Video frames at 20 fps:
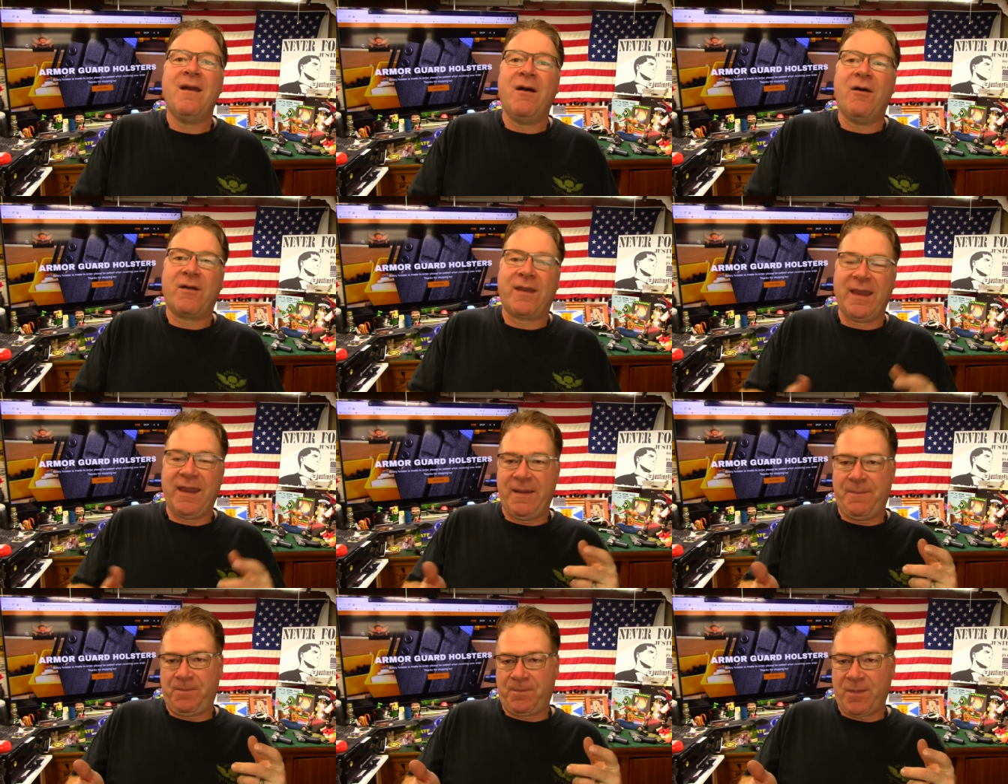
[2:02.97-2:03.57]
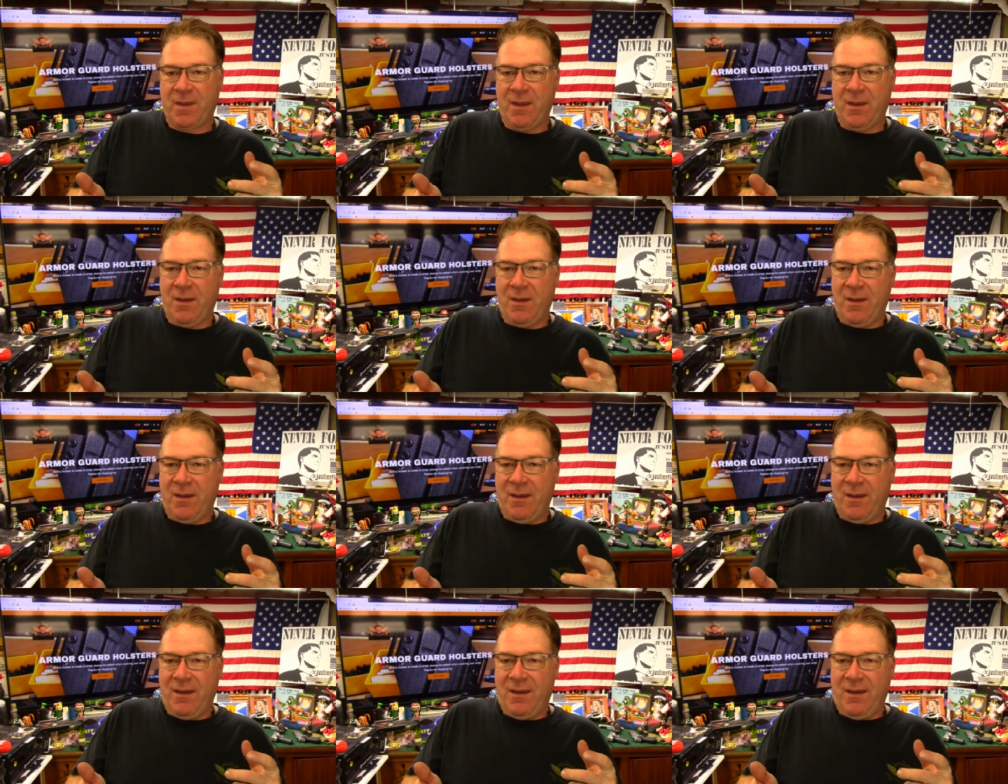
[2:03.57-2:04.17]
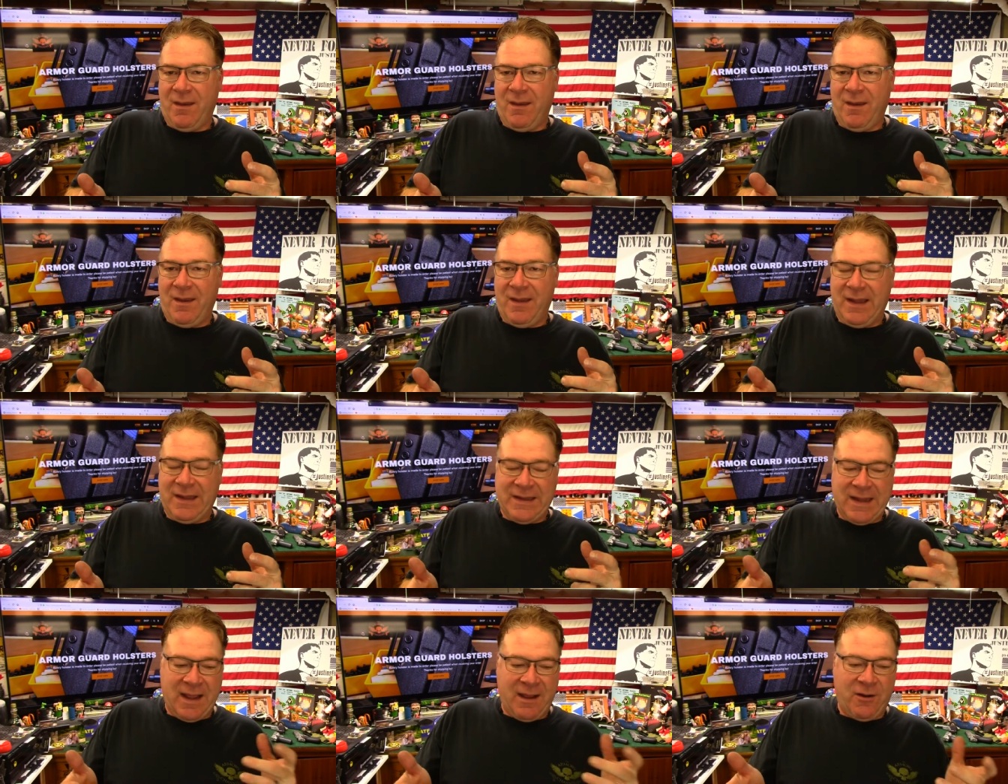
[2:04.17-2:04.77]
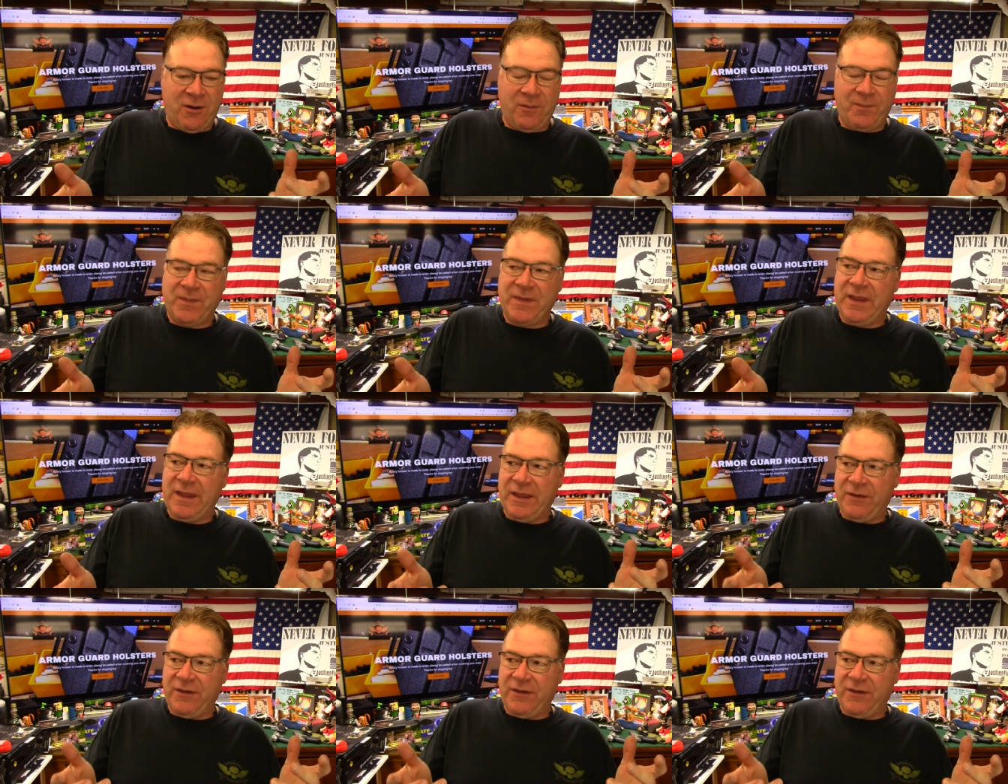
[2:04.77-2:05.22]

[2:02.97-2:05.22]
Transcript: okay. Now,